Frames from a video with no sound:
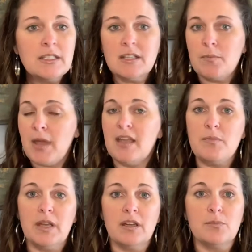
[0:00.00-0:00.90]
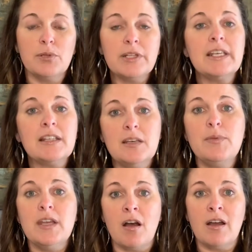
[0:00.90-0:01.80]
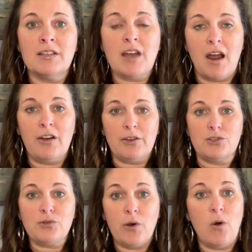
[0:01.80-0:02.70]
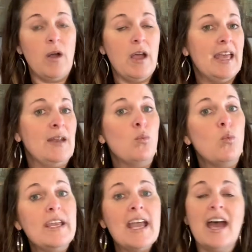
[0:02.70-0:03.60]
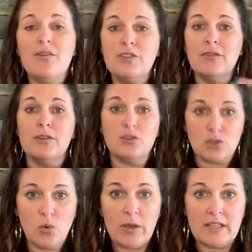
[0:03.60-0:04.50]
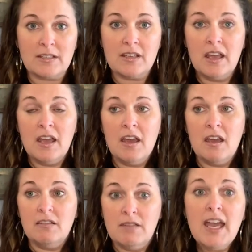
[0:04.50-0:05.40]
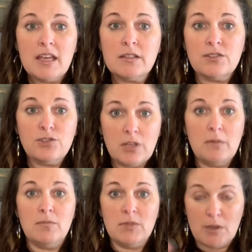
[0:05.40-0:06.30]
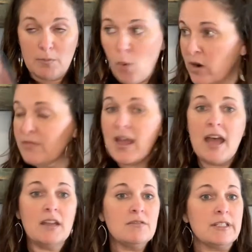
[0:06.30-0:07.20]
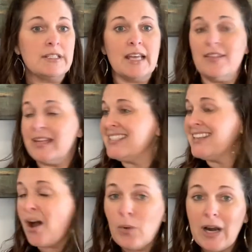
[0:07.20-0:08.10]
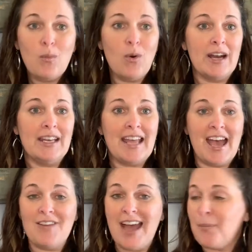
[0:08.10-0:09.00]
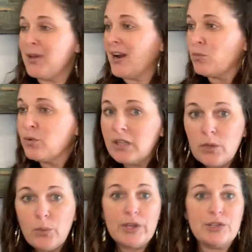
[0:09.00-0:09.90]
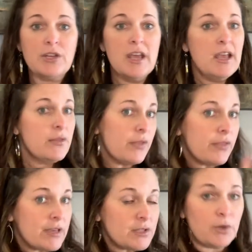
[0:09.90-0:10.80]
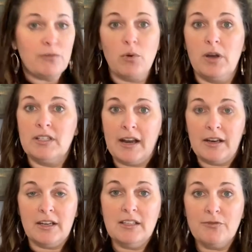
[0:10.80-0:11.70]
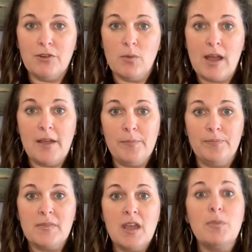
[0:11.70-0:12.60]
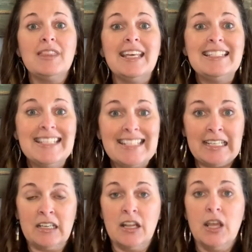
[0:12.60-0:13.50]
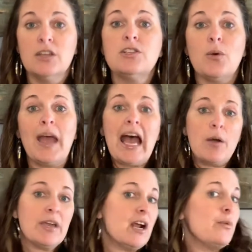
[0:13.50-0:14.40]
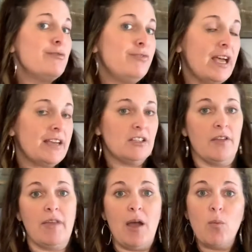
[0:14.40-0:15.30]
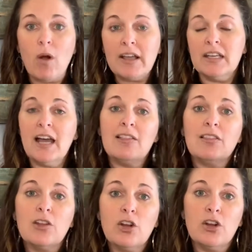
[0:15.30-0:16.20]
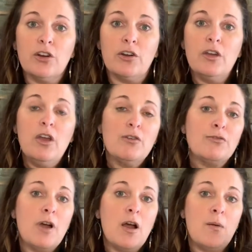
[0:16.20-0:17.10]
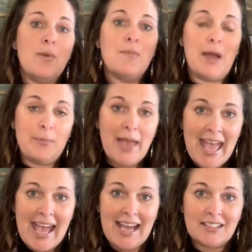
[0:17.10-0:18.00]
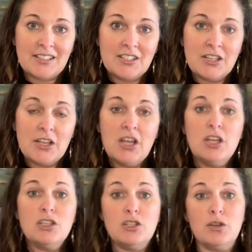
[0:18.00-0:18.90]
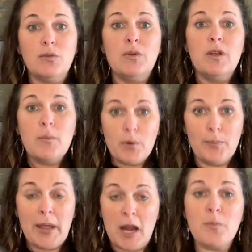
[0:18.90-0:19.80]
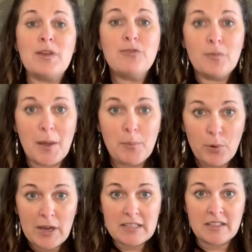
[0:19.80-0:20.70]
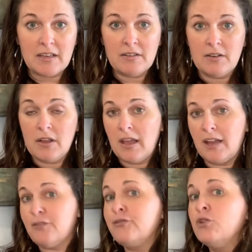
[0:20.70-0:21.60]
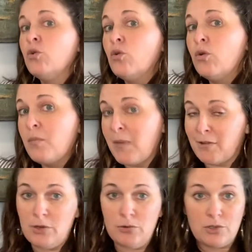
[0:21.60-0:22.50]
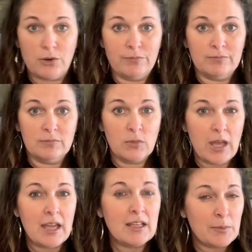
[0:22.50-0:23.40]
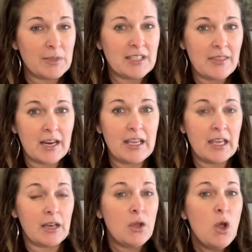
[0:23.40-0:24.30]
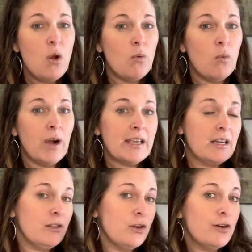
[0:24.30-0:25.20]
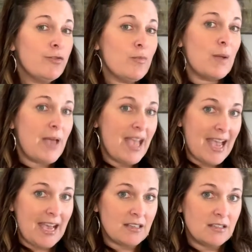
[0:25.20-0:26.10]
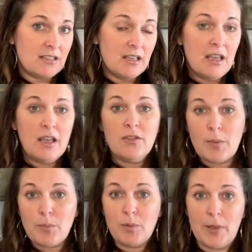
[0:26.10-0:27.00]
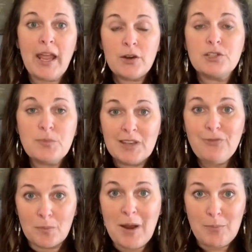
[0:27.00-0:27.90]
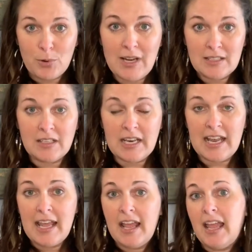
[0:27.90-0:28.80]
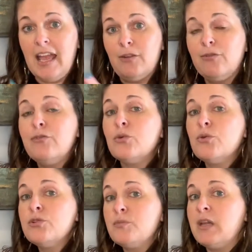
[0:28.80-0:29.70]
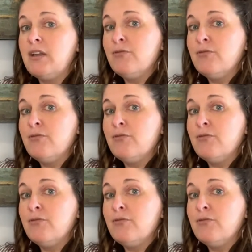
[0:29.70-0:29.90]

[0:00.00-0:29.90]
that may have been completely beyond our control. And we have then the choice, yes, to mourn that, to say that's not what I wanted to have happen. I really wish that things would have worked out in a different way, but they didn't. So how can I reflect on that? What can I learn from my past to prepare me for my present and fuel my future? Okay, let me say that again. What can I learn from my past that prepares me for my present and fuels me